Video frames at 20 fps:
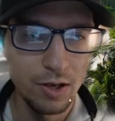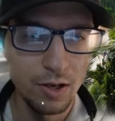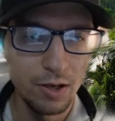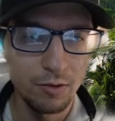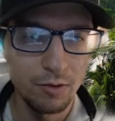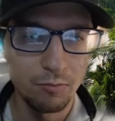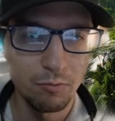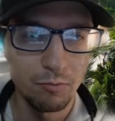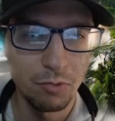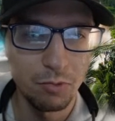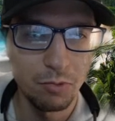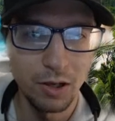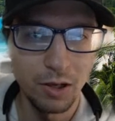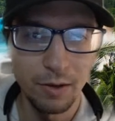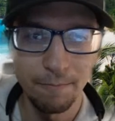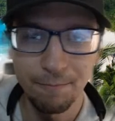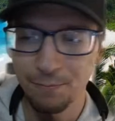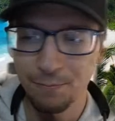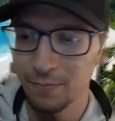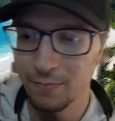but
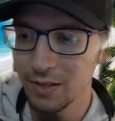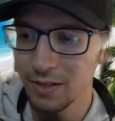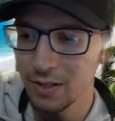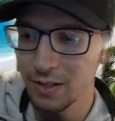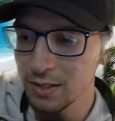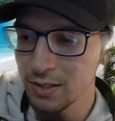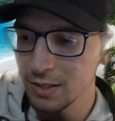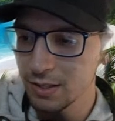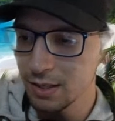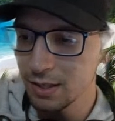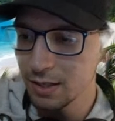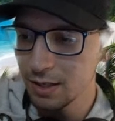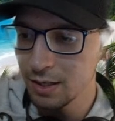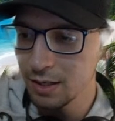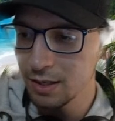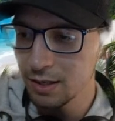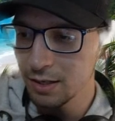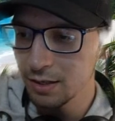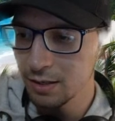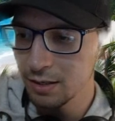it's
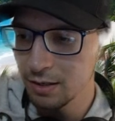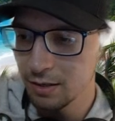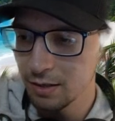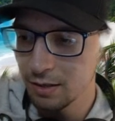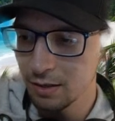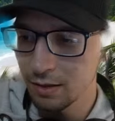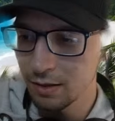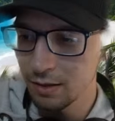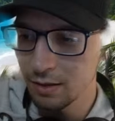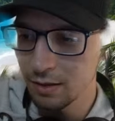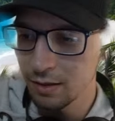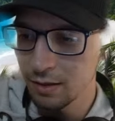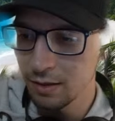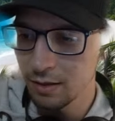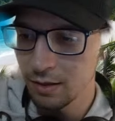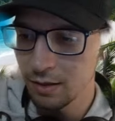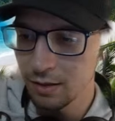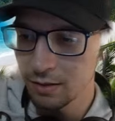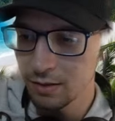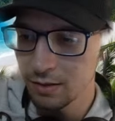
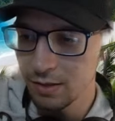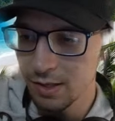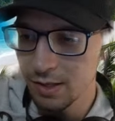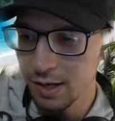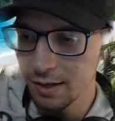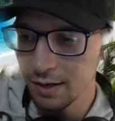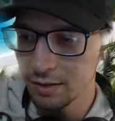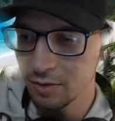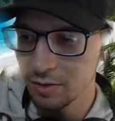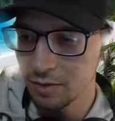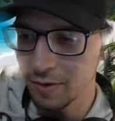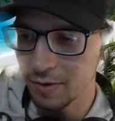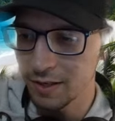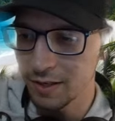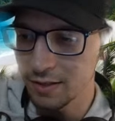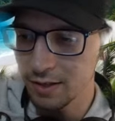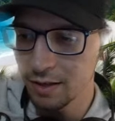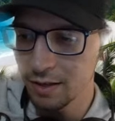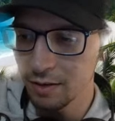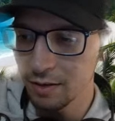kind of depends. And
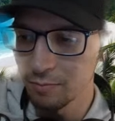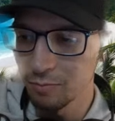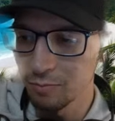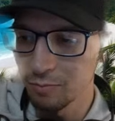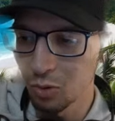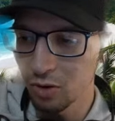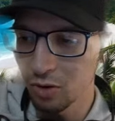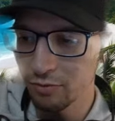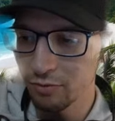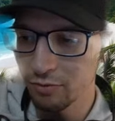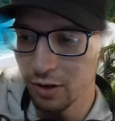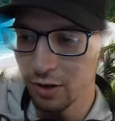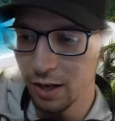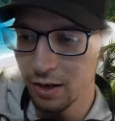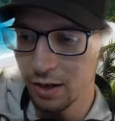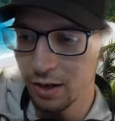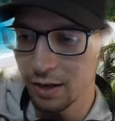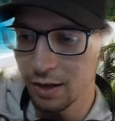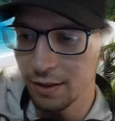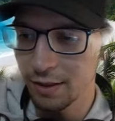then morph cut,
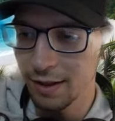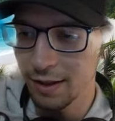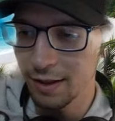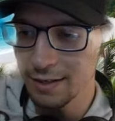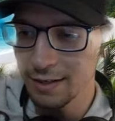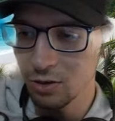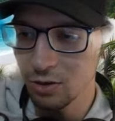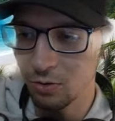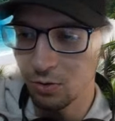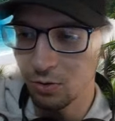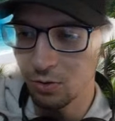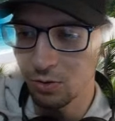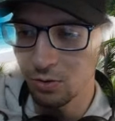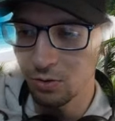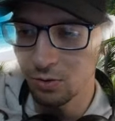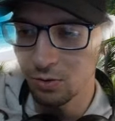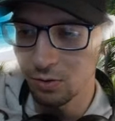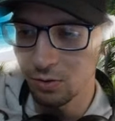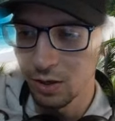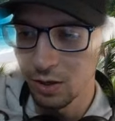that's a whole
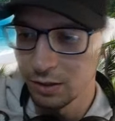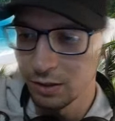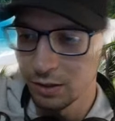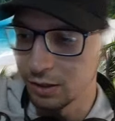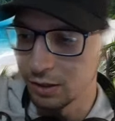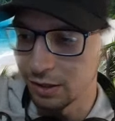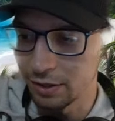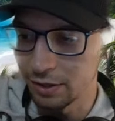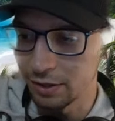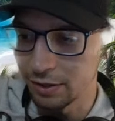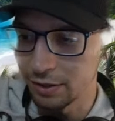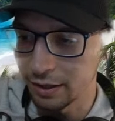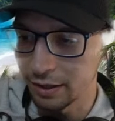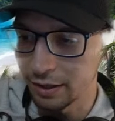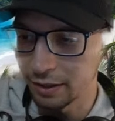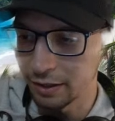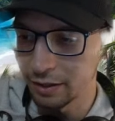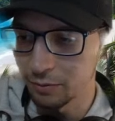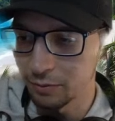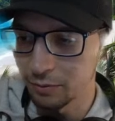another thing here,
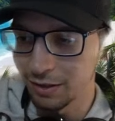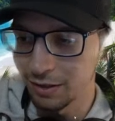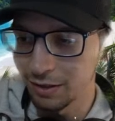but I'll show